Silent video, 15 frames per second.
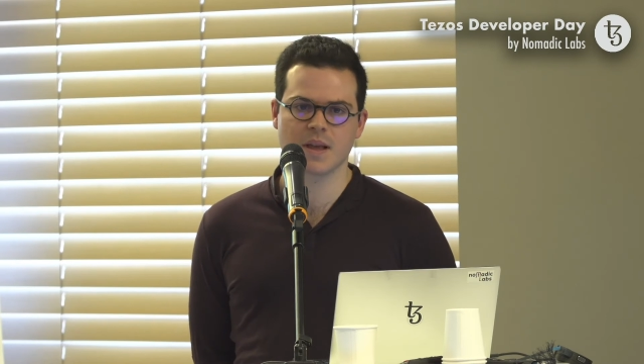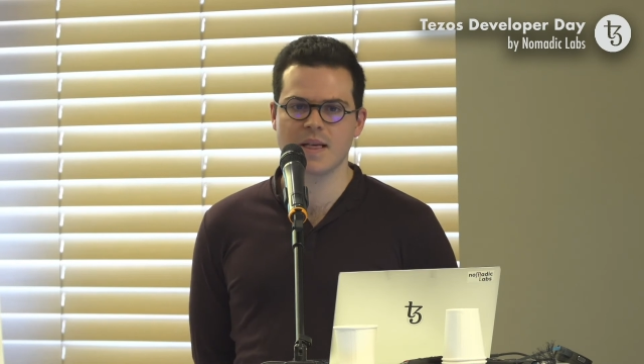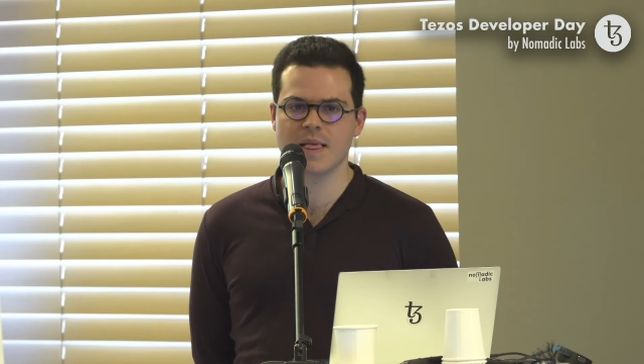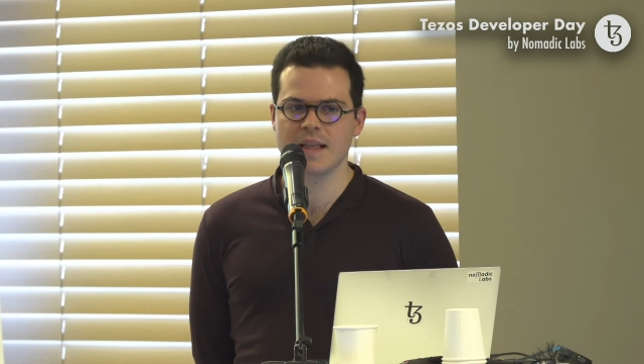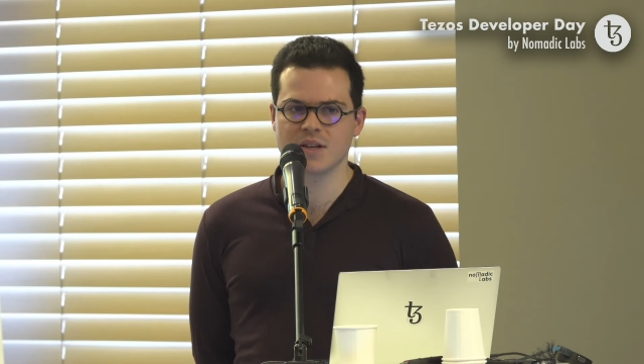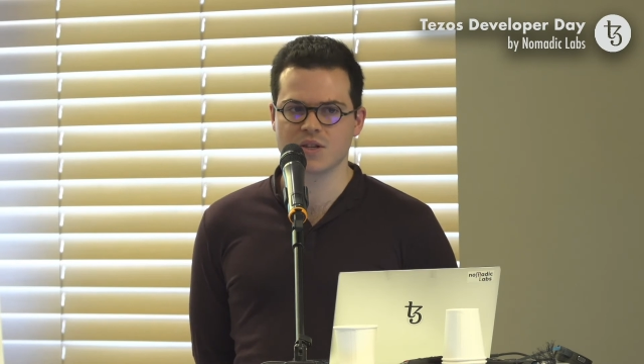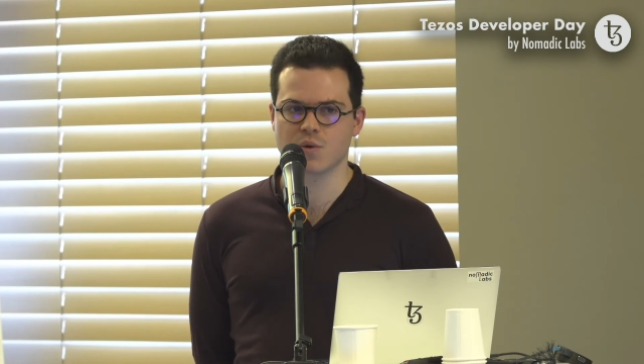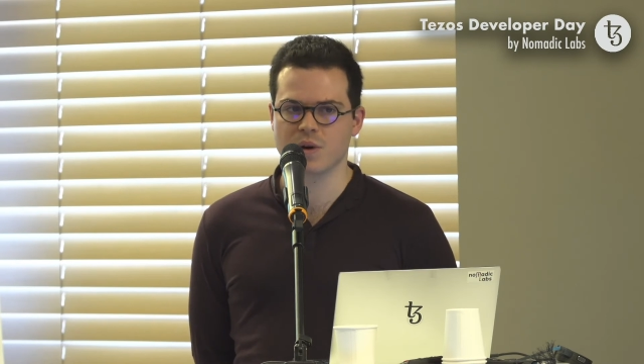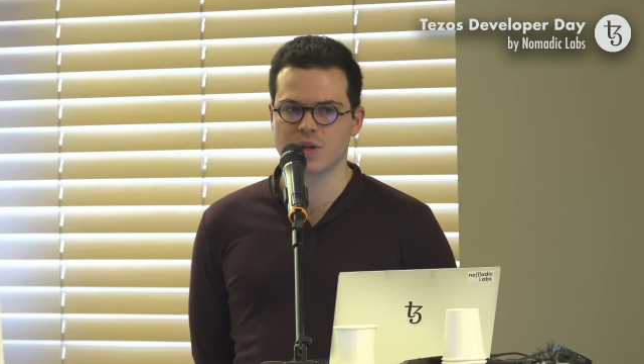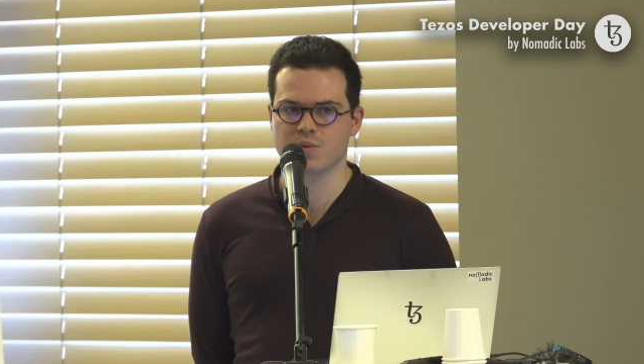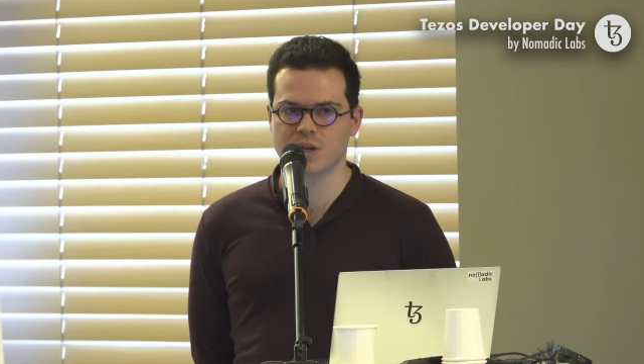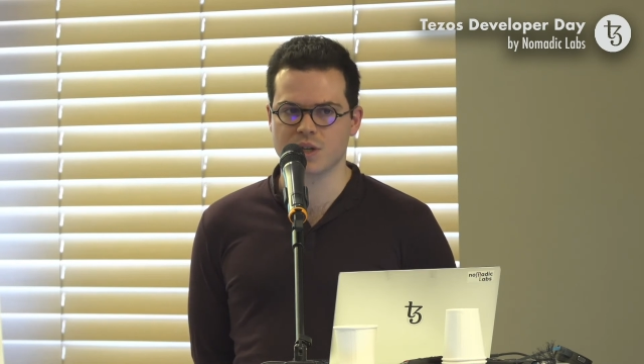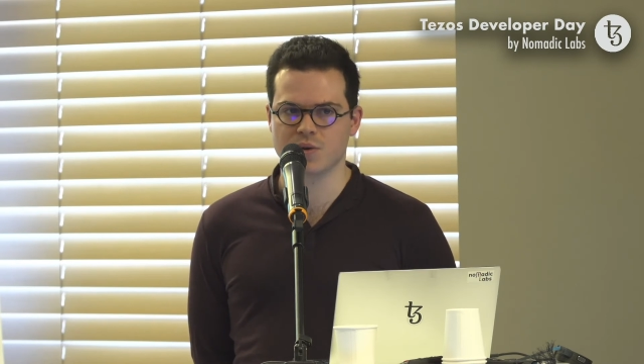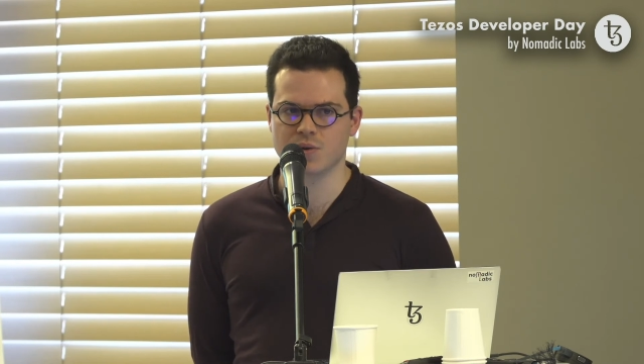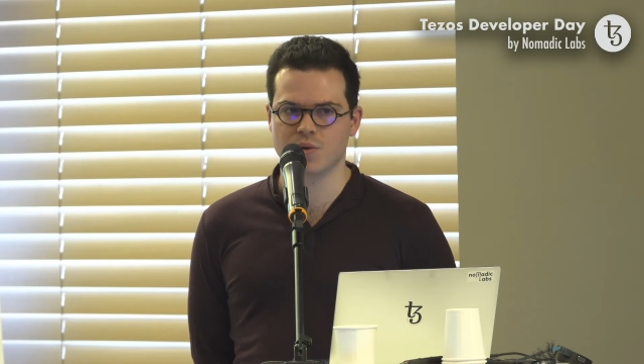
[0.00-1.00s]
So what
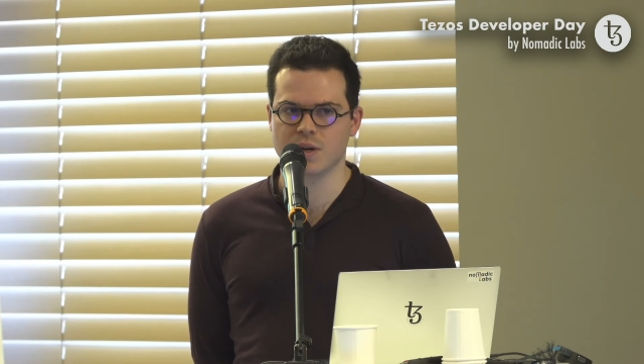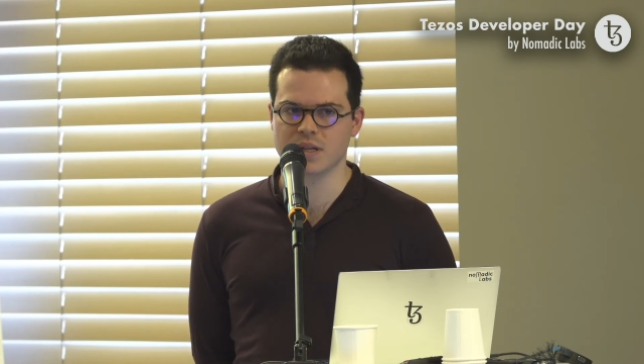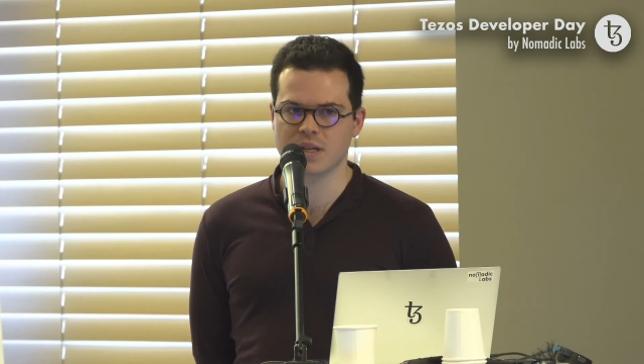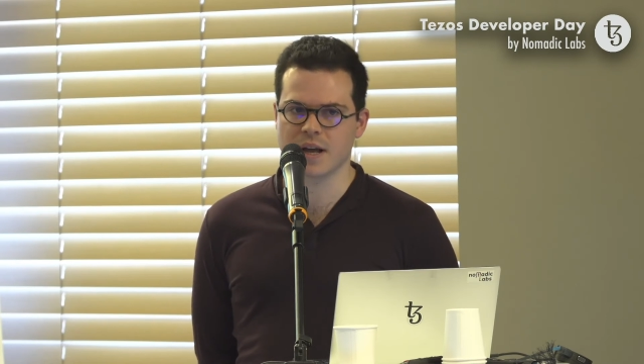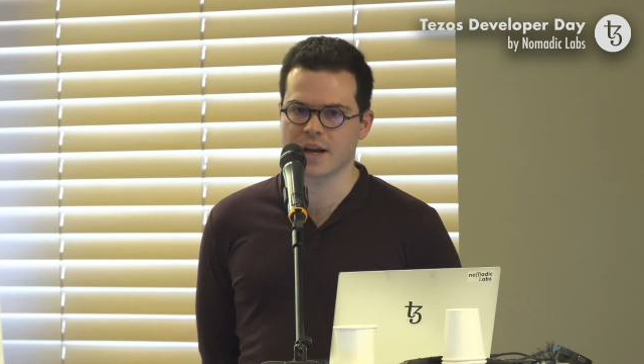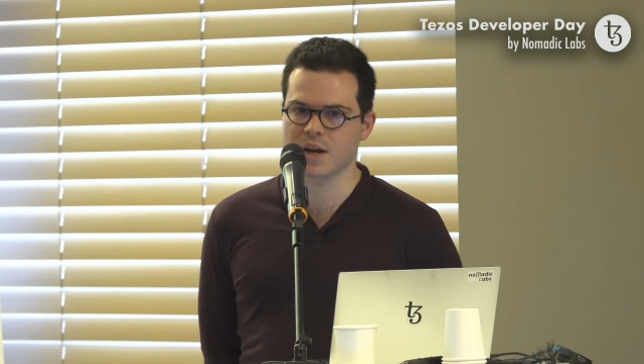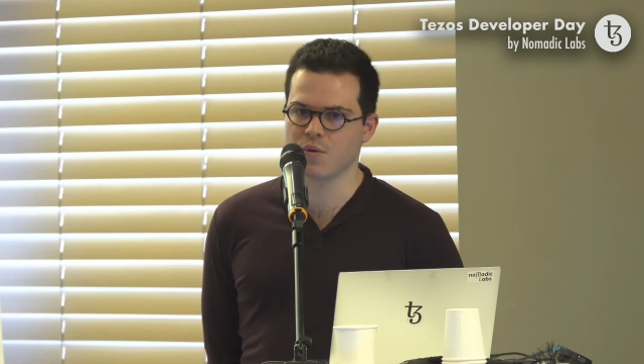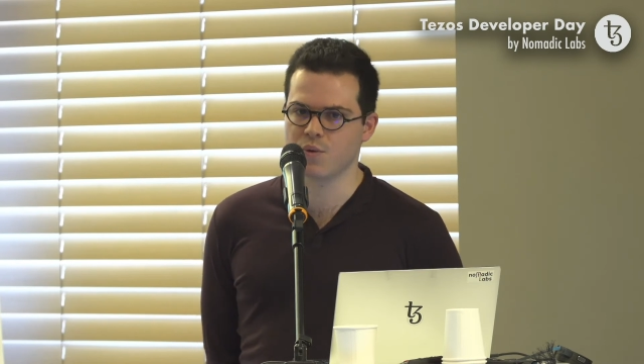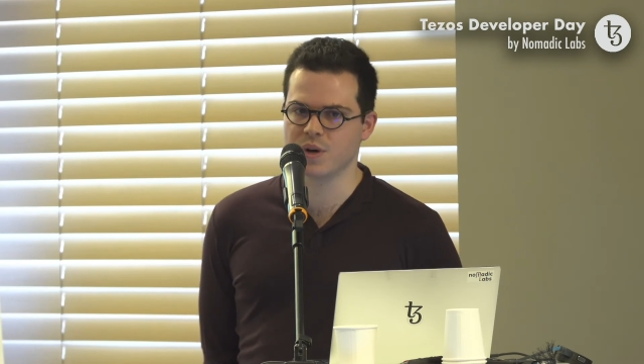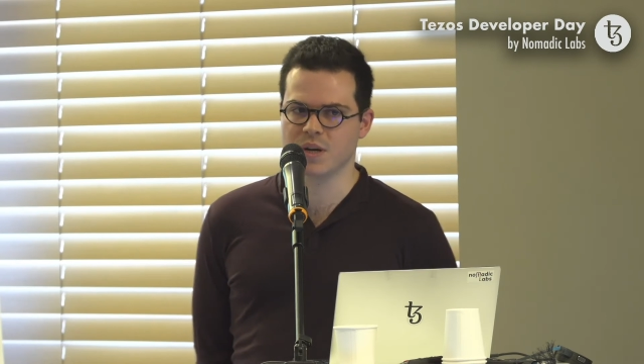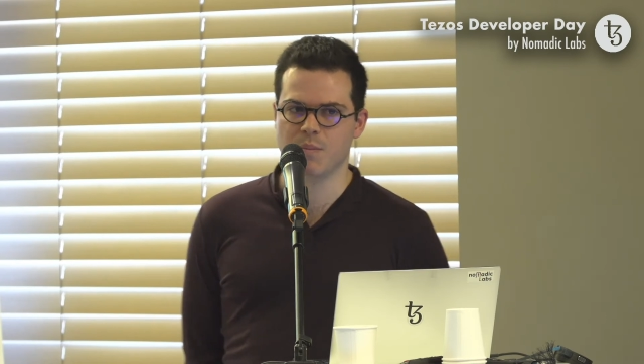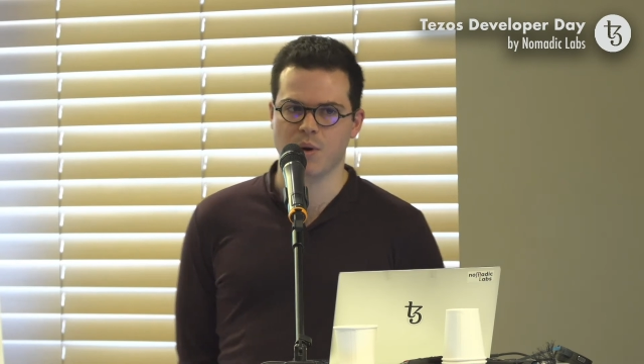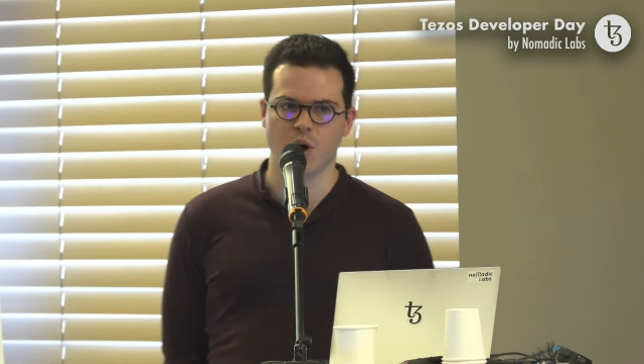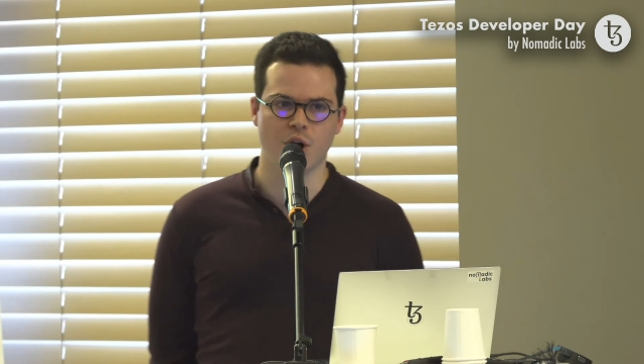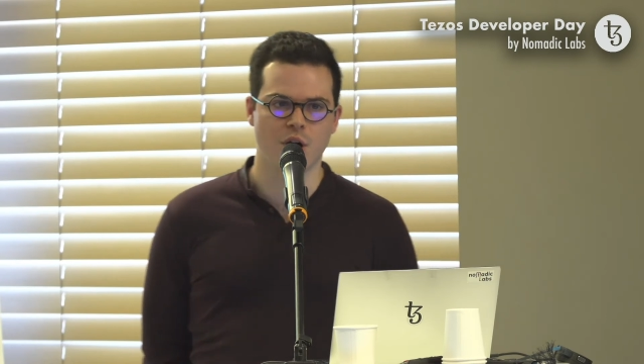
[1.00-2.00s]
we do is like we
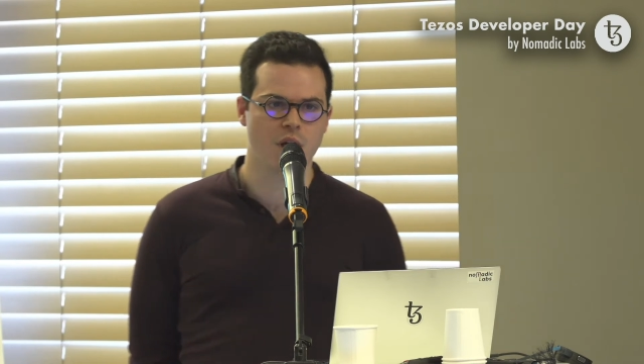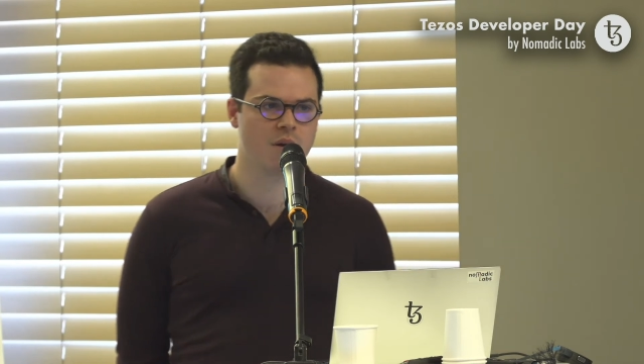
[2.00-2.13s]
deploy